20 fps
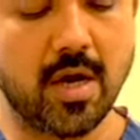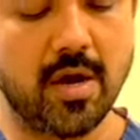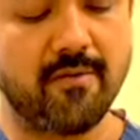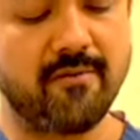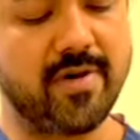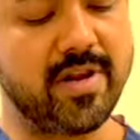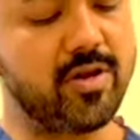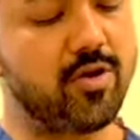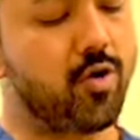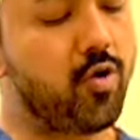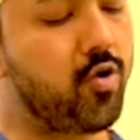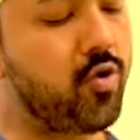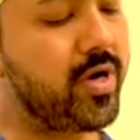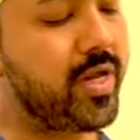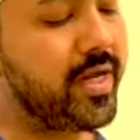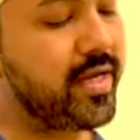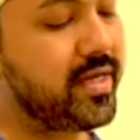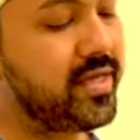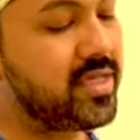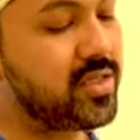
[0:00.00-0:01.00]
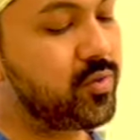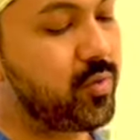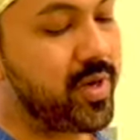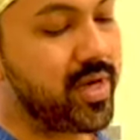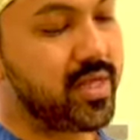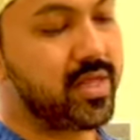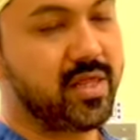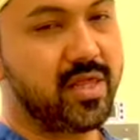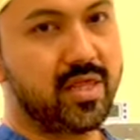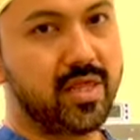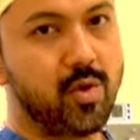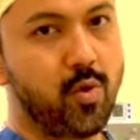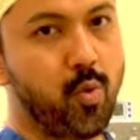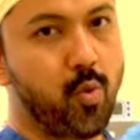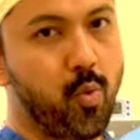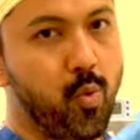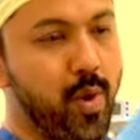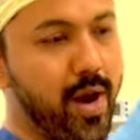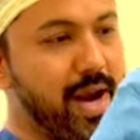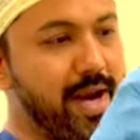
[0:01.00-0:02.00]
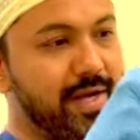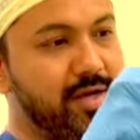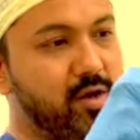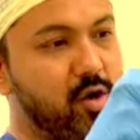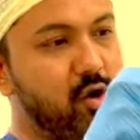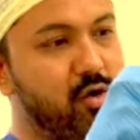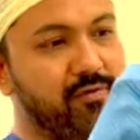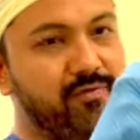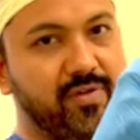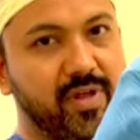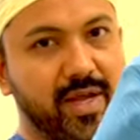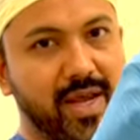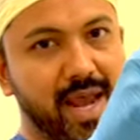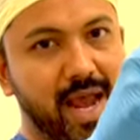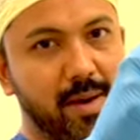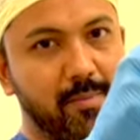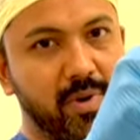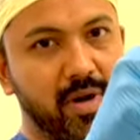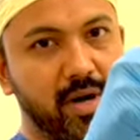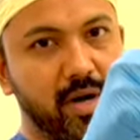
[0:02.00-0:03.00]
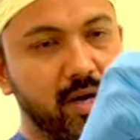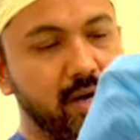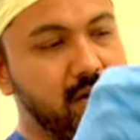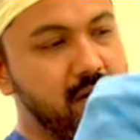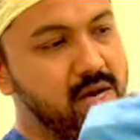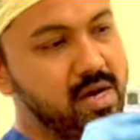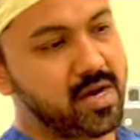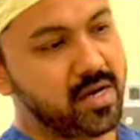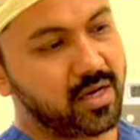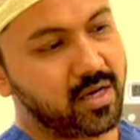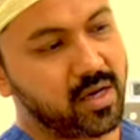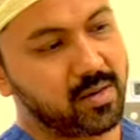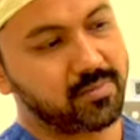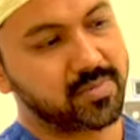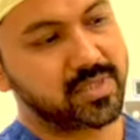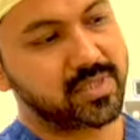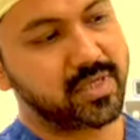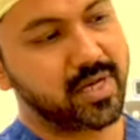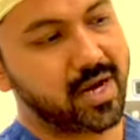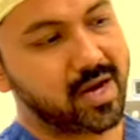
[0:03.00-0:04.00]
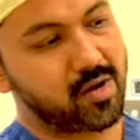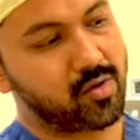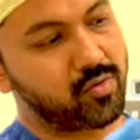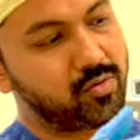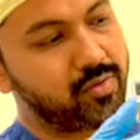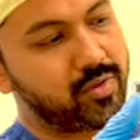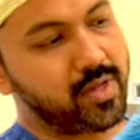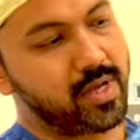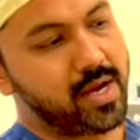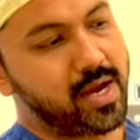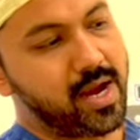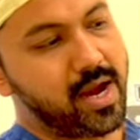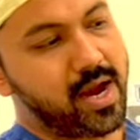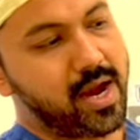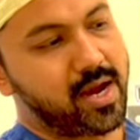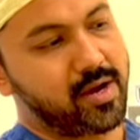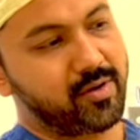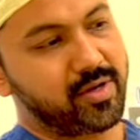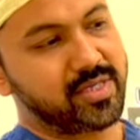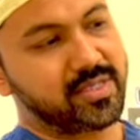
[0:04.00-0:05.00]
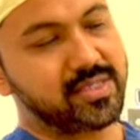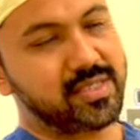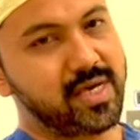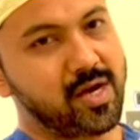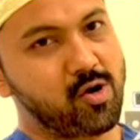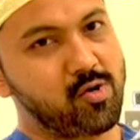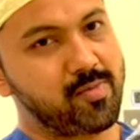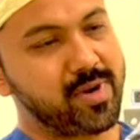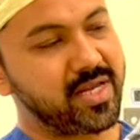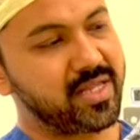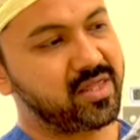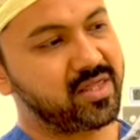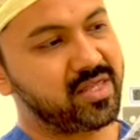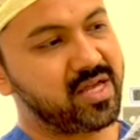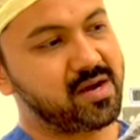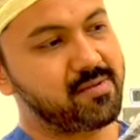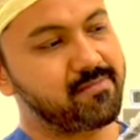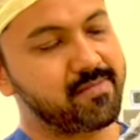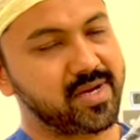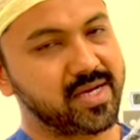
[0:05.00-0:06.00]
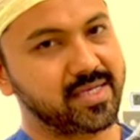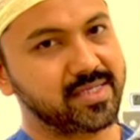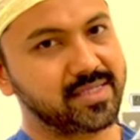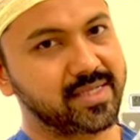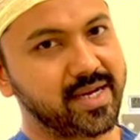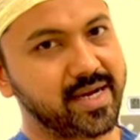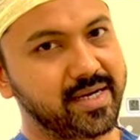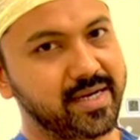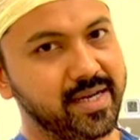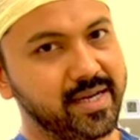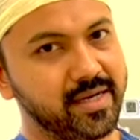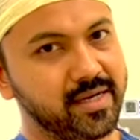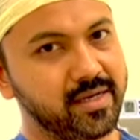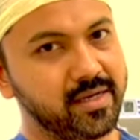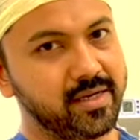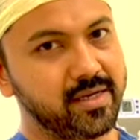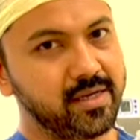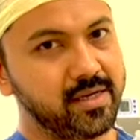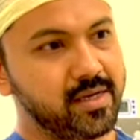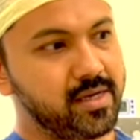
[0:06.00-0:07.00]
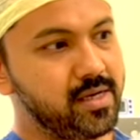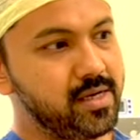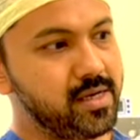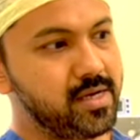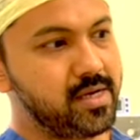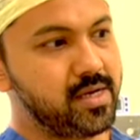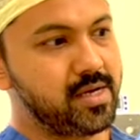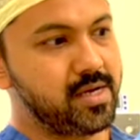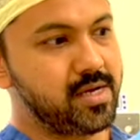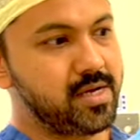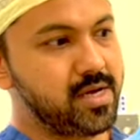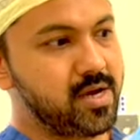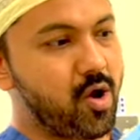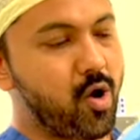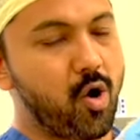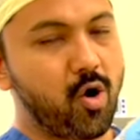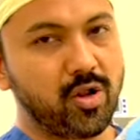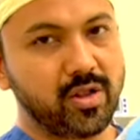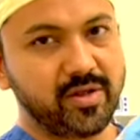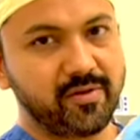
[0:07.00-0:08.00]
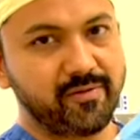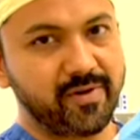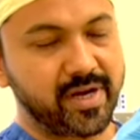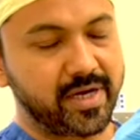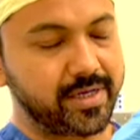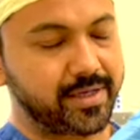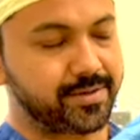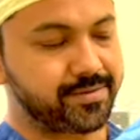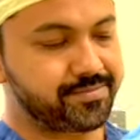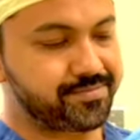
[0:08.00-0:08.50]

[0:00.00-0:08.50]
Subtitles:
when you're holding it this way, the weight of the camera comes down. You can see how my thumb is getting all the weight.